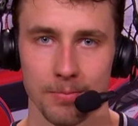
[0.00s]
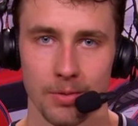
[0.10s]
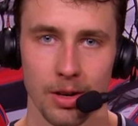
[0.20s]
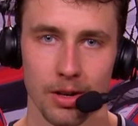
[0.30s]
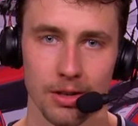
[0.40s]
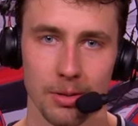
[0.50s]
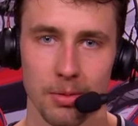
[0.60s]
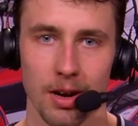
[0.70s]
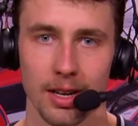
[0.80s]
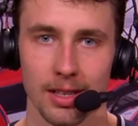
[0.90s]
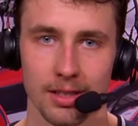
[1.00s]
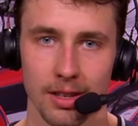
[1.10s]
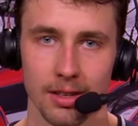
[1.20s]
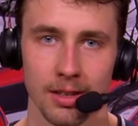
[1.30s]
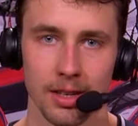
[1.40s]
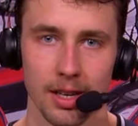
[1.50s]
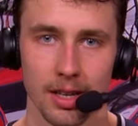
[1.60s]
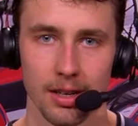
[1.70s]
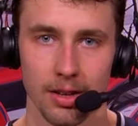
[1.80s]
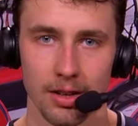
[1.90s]
I heard the broadcast the
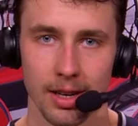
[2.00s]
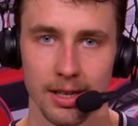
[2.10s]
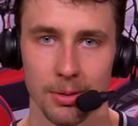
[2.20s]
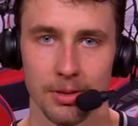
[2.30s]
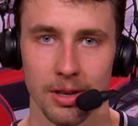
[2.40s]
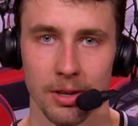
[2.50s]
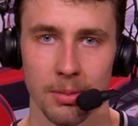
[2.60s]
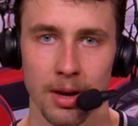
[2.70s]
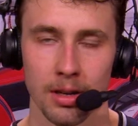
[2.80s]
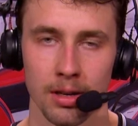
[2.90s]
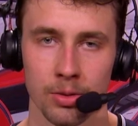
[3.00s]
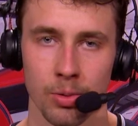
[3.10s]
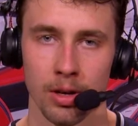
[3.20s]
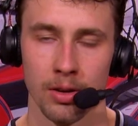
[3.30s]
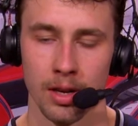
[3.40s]
other night. They were talking about it as well.